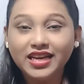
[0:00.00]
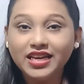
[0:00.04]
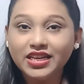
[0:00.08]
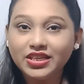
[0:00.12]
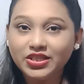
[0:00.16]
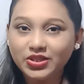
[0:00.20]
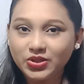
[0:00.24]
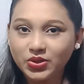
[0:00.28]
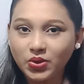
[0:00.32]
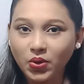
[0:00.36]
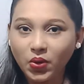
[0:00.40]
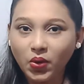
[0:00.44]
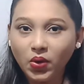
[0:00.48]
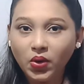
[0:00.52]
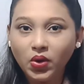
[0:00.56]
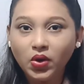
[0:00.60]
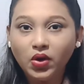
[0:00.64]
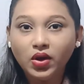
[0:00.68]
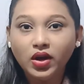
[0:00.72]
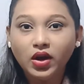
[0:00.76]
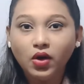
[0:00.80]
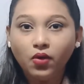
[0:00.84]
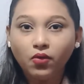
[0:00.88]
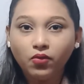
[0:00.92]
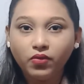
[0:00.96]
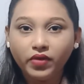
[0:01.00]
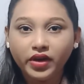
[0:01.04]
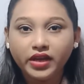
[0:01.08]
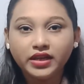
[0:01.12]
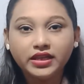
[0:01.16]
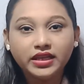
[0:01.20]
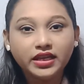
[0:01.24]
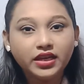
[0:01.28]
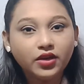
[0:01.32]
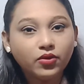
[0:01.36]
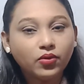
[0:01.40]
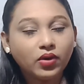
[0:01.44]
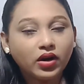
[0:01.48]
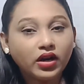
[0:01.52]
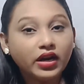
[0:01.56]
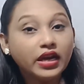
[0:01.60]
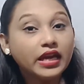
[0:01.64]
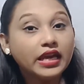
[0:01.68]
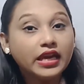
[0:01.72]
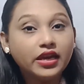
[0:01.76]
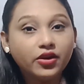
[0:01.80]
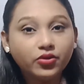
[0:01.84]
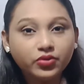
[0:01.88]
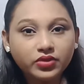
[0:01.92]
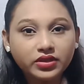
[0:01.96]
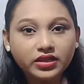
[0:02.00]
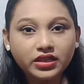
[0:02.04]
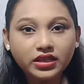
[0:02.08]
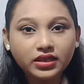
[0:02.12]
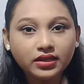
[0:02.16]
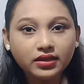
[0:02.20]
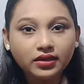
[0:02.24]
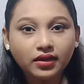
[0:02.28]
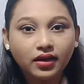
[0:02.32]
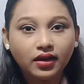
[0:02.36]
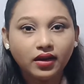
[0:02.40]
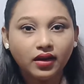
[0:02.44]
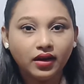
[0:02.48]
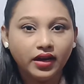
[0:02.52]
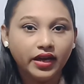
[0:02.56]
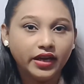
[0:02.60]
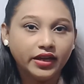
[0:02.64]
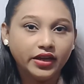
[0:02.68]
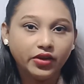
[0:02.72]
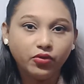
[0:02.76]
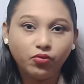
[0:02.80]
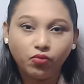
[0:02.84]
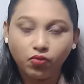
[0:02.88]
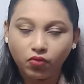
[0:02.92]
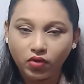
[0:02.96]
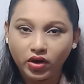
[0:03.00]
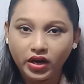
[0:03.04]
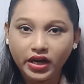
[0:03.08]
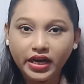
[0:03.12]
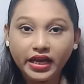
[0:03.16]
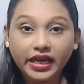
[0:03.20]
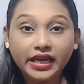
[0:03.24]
So when you are using any word,